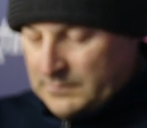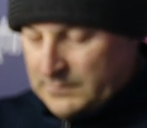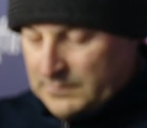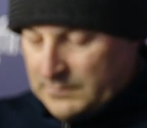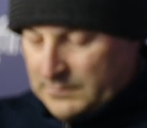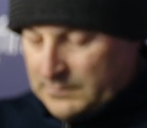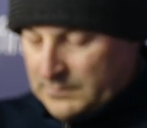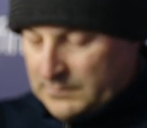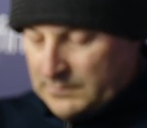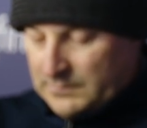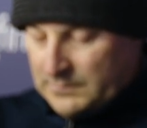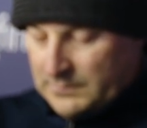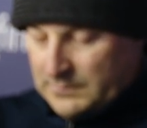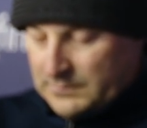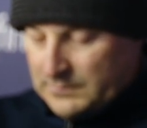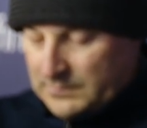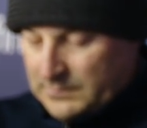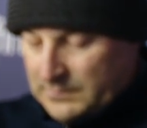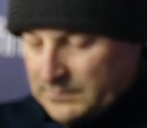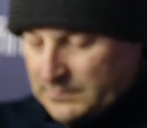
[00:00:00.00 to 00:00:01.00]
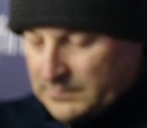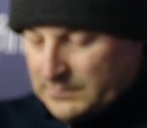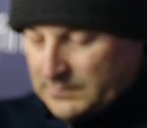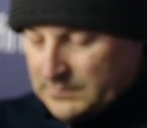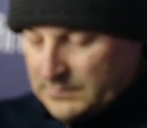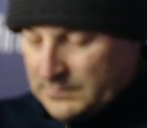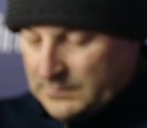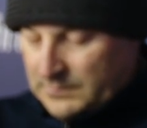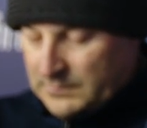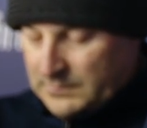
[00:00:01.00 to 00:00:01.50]

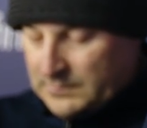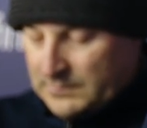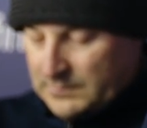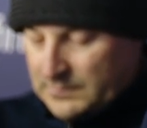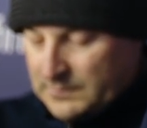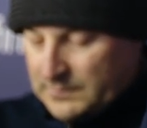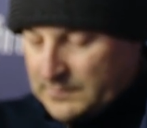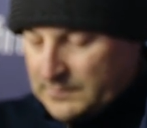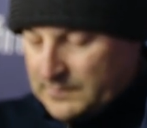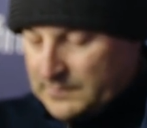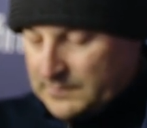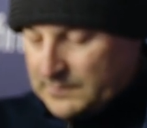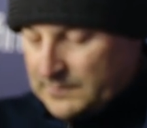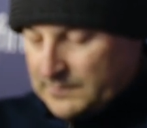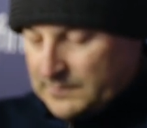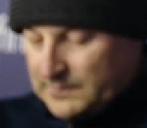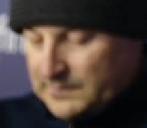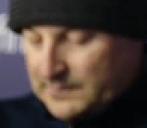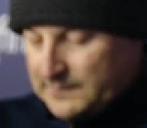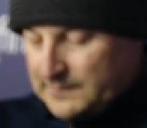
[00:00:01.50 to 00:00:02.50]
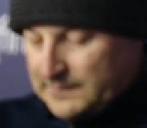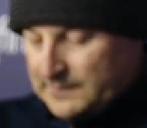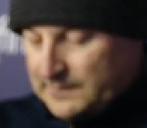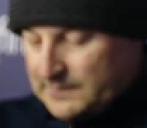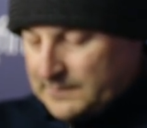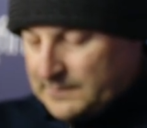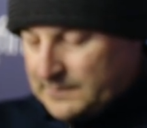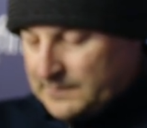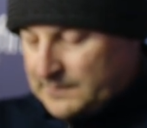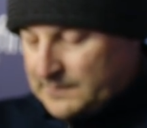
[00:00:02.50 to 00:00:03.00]

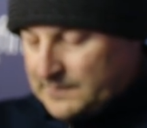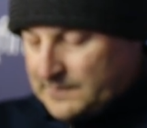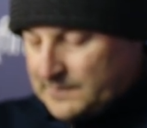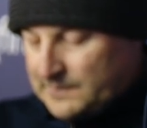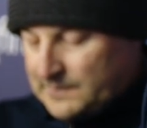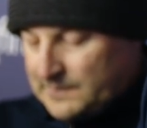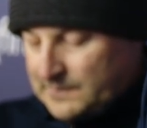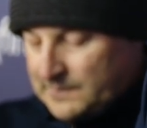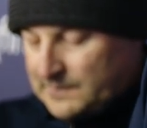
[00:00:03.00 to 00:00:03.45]
(silent)